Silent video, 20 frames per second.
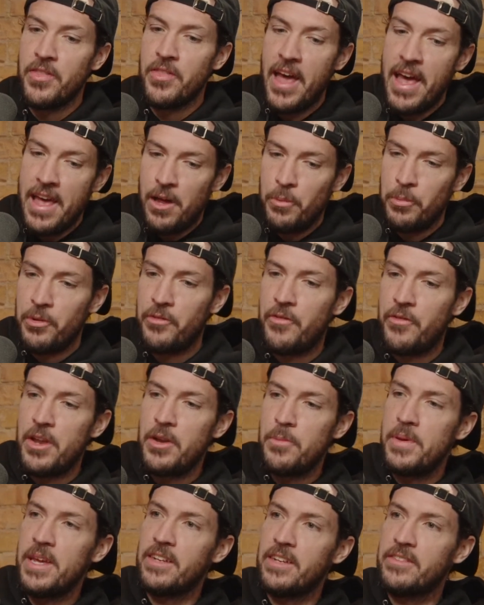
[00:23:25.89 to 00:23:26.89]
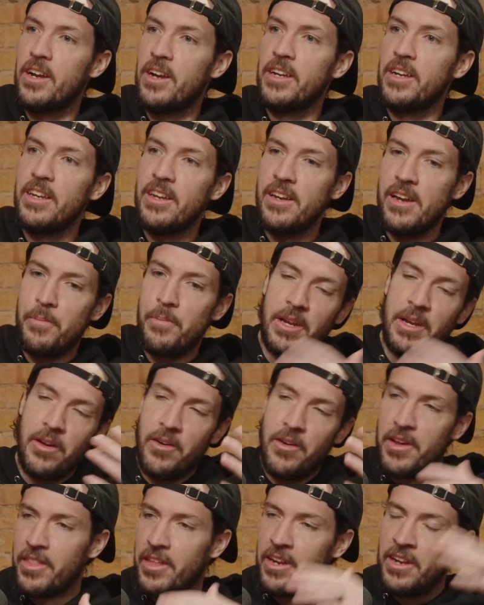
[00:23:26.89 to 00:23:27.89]
and that helped fund Pixar and get it up and
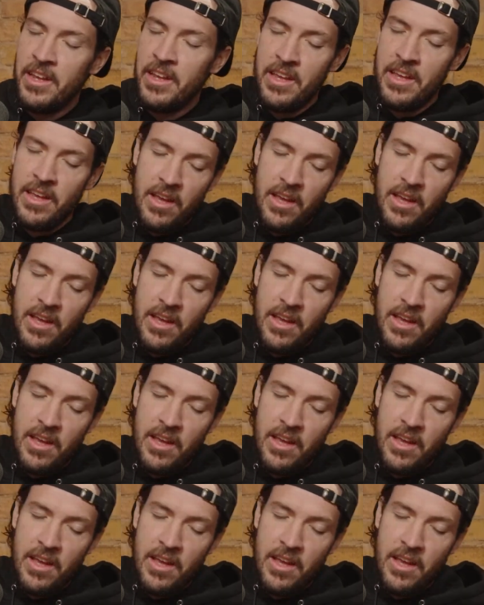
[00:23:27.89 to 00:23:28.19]
going, then